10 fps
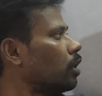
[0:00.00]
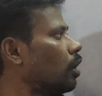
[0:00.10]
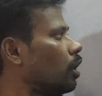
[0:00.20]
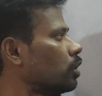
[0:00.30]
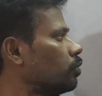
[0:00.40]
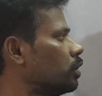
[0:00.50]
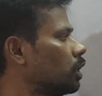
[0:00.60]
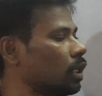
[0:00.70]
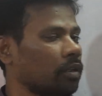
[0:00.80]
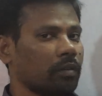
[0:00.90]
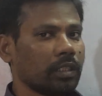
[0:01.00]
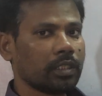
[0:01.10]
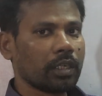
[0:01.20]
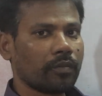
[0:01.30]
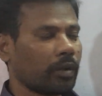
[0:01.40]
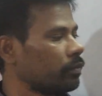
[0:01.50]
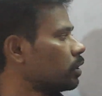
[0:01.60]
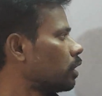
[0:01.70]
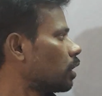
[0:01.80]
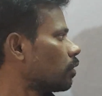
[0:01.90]
chords which are equidistant from the
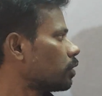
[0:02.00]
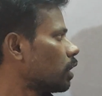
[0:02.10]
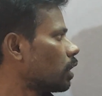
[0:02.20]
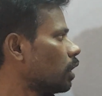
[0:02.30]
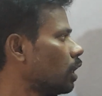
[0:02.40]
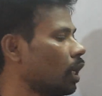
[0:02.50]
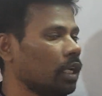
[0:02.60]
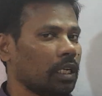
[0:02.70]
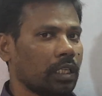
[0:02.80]
center of circle are